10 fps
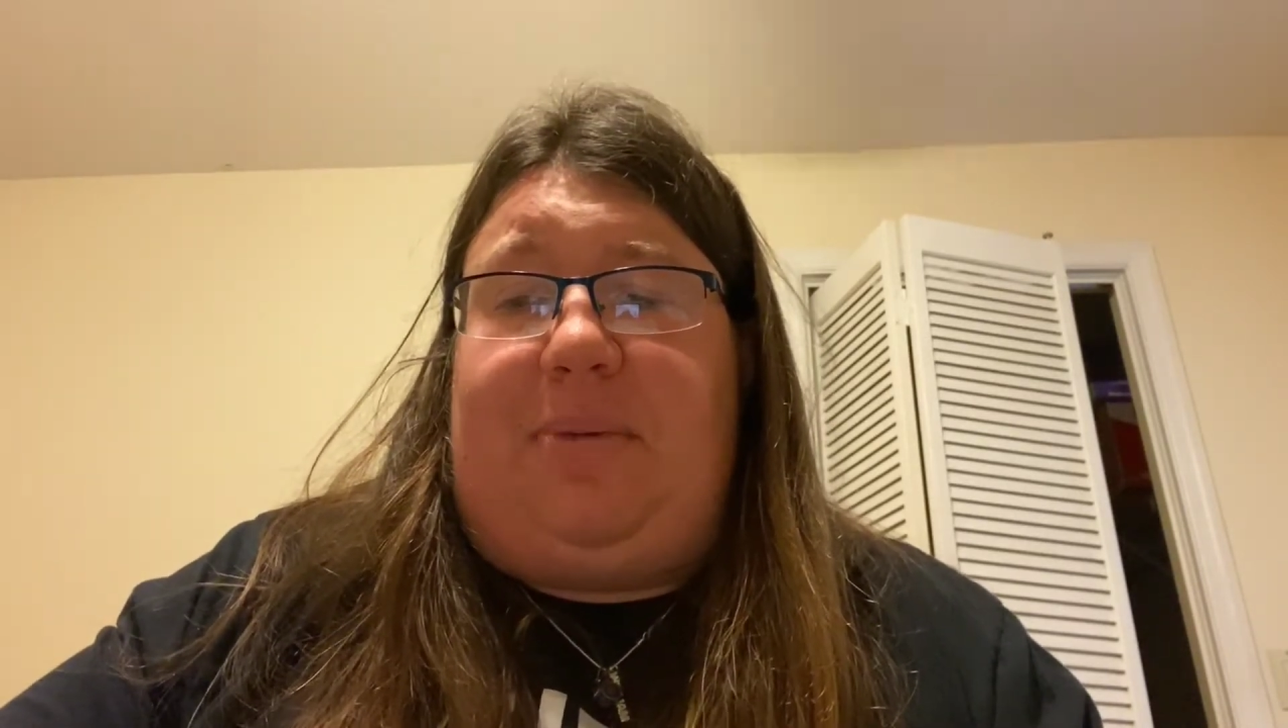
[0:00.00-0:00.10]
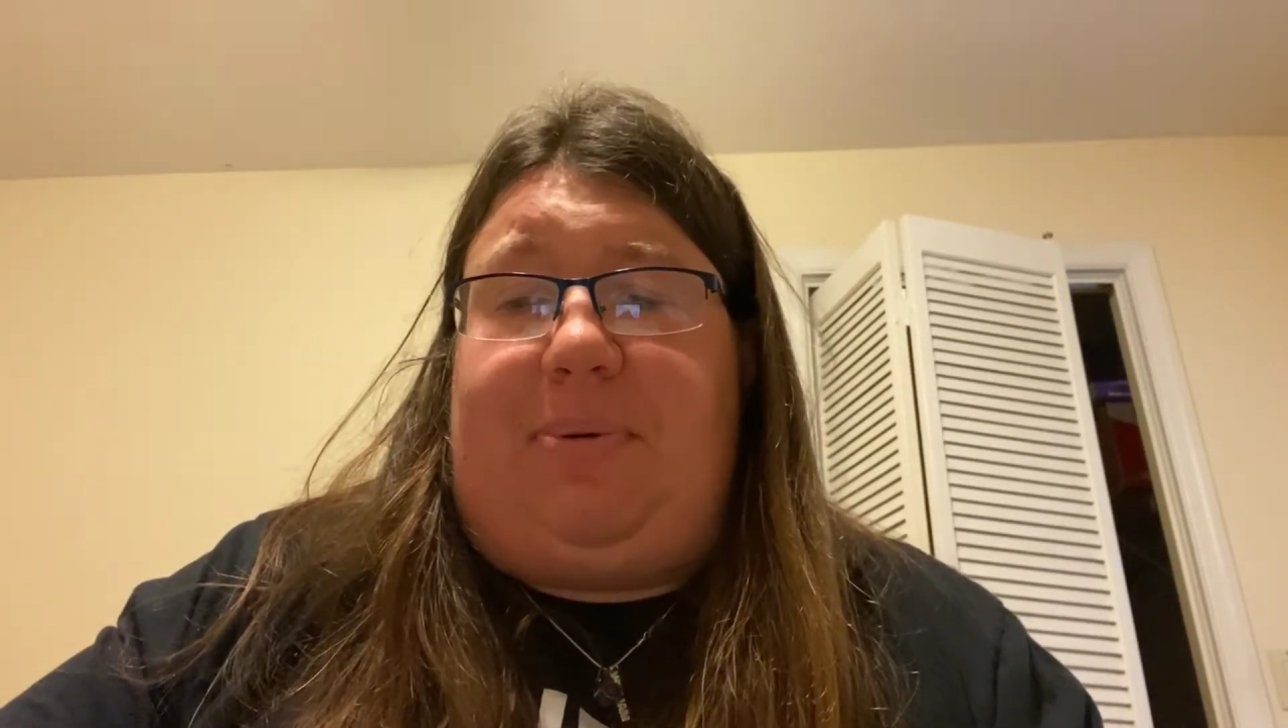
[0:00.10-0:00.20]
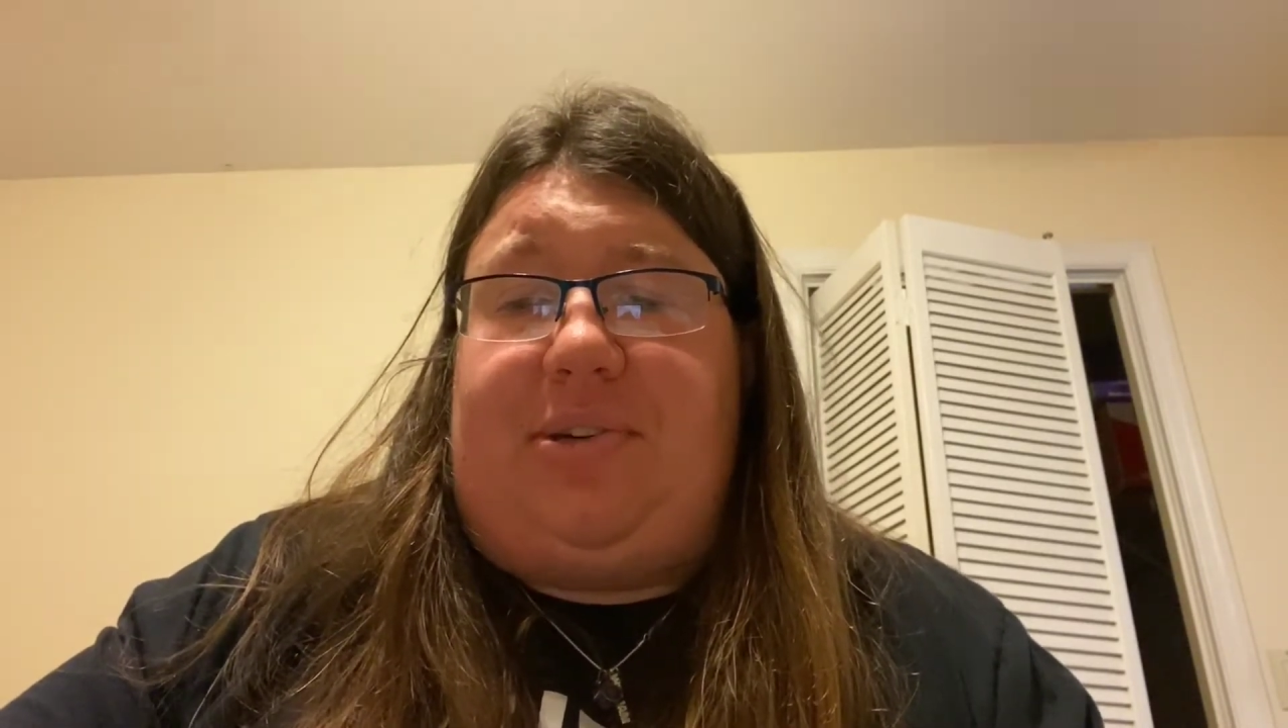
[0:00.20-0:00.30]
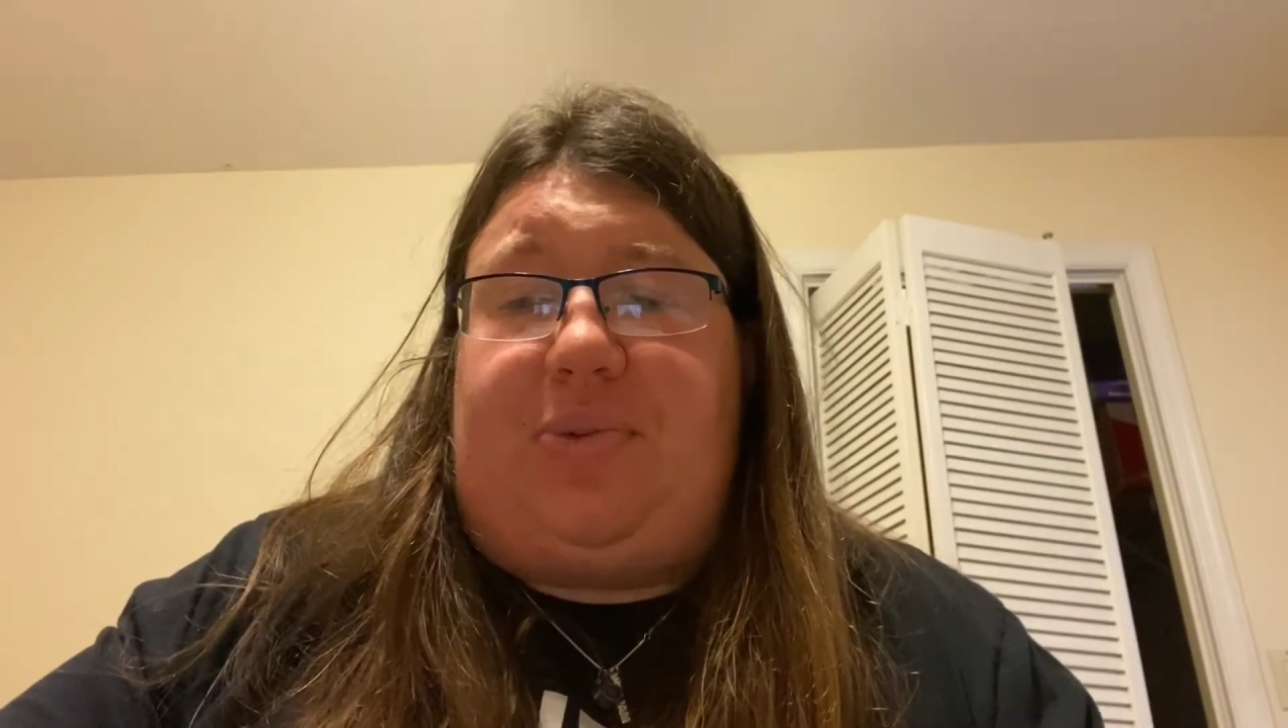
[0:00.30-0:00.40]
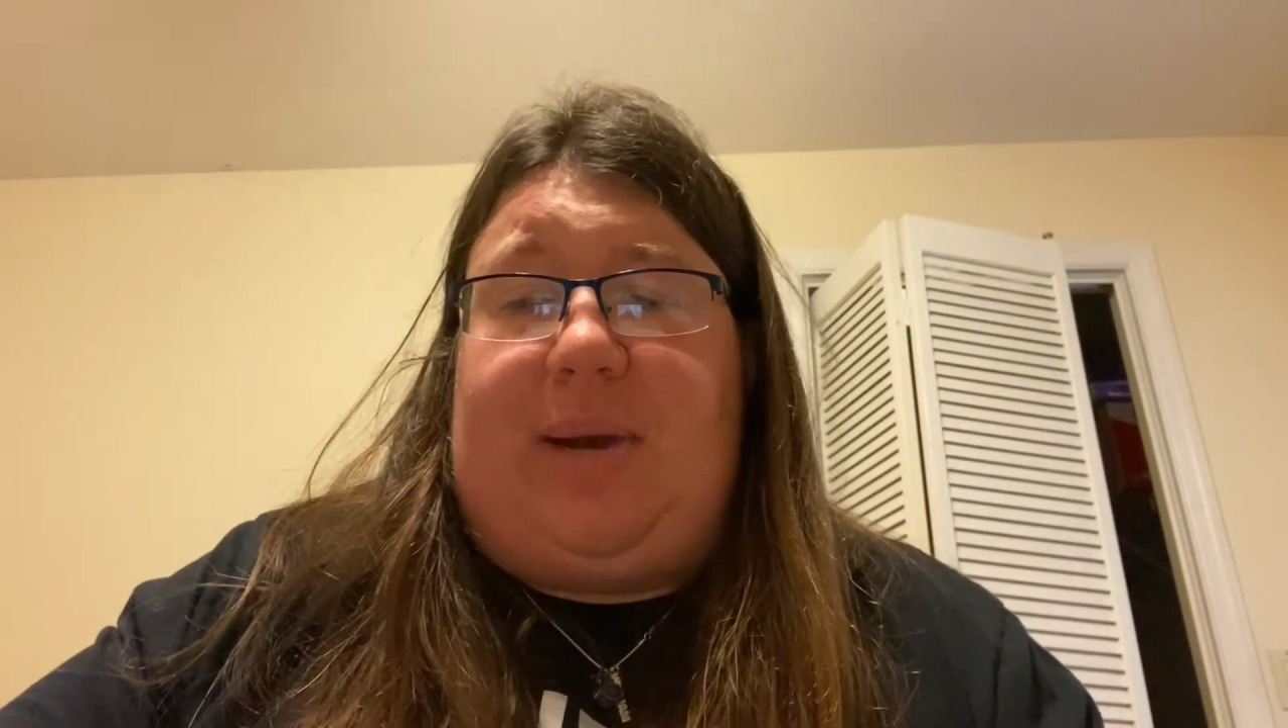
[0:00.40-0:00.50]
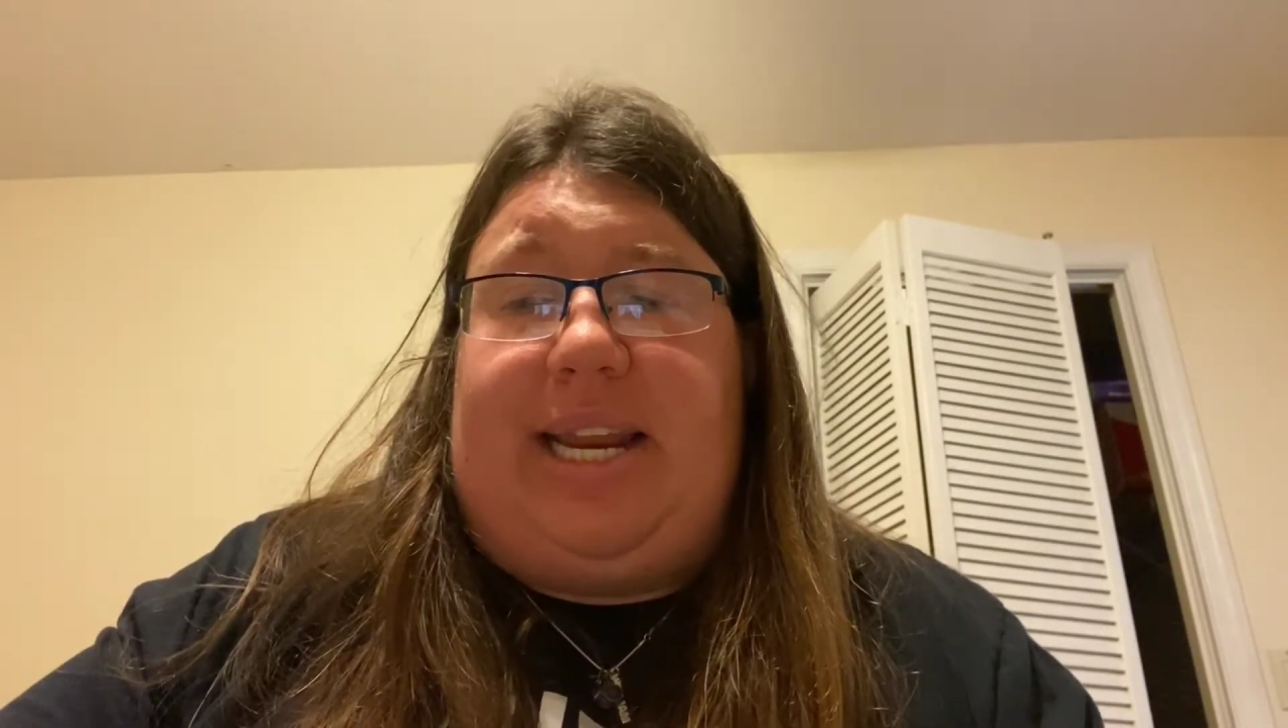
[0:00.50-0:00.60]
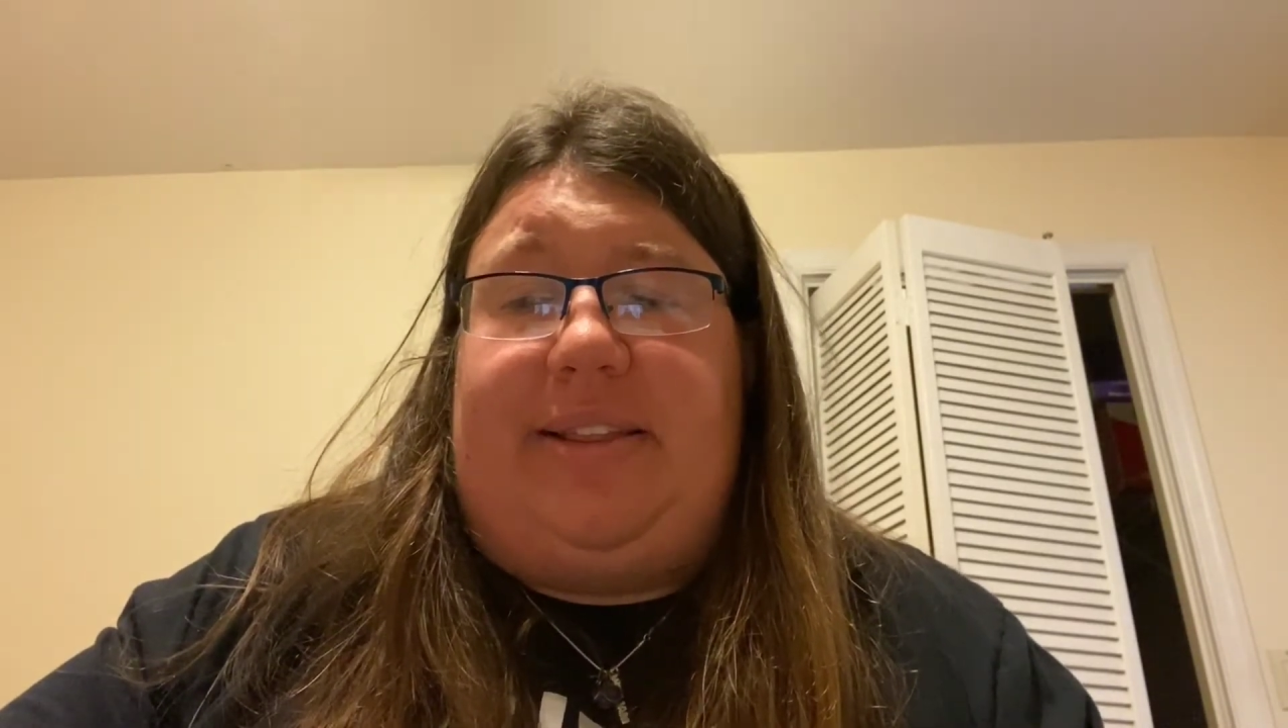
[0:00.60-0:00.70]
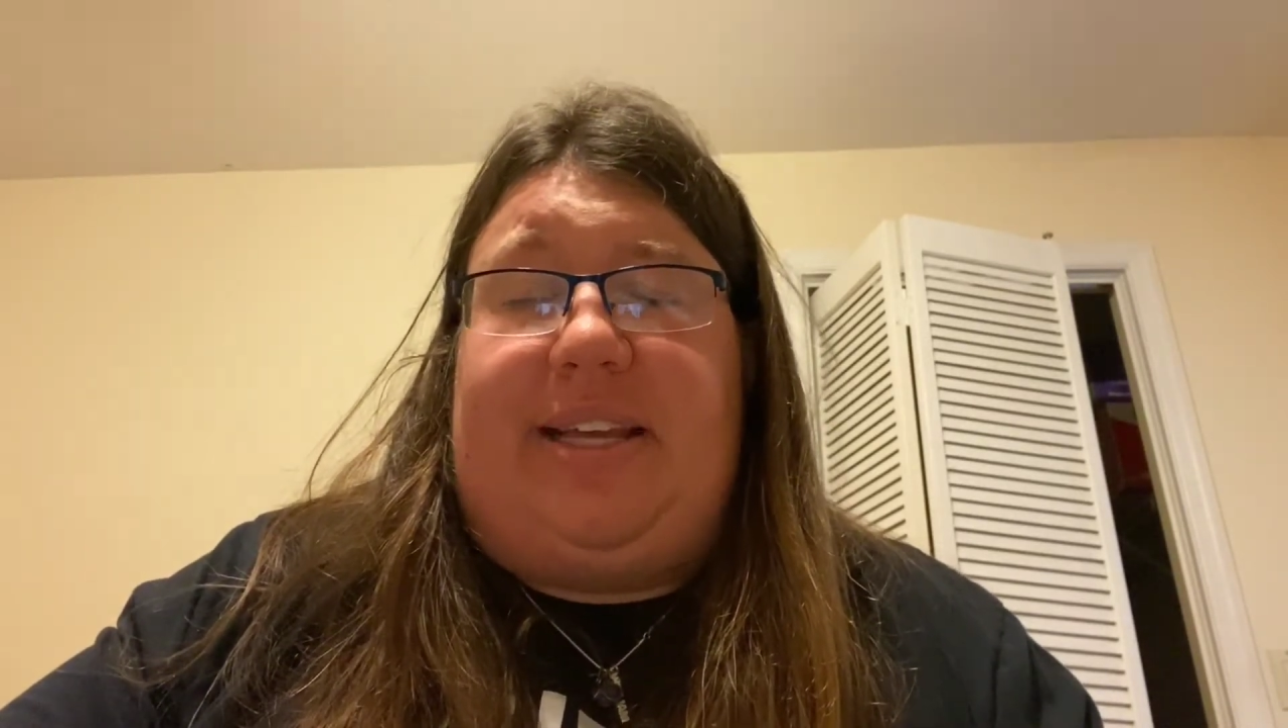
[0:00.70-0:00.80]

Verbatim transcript: persuaded